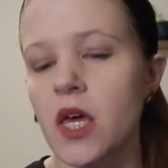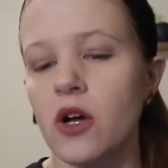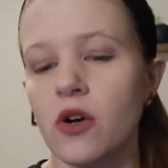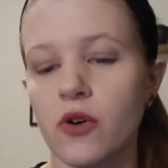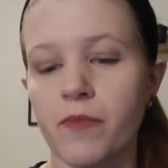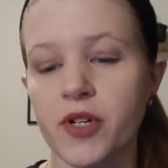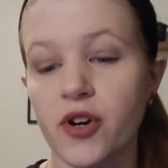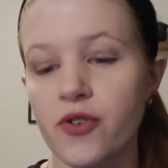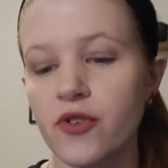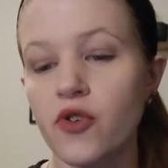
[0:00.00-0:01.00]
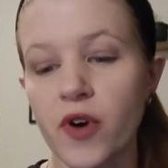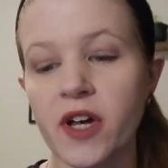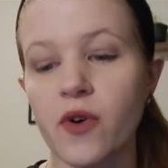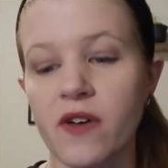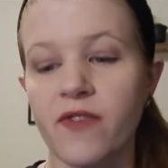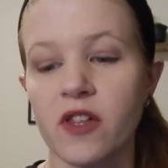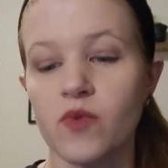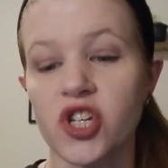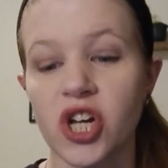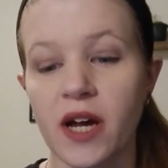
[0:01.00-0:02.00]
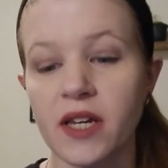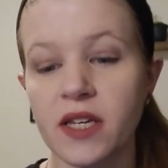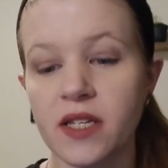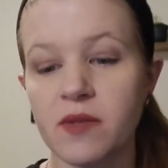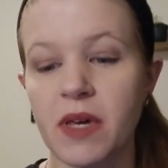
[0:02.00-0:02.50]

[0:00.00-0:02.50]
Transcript: her paternal great-grandfather was Chinese,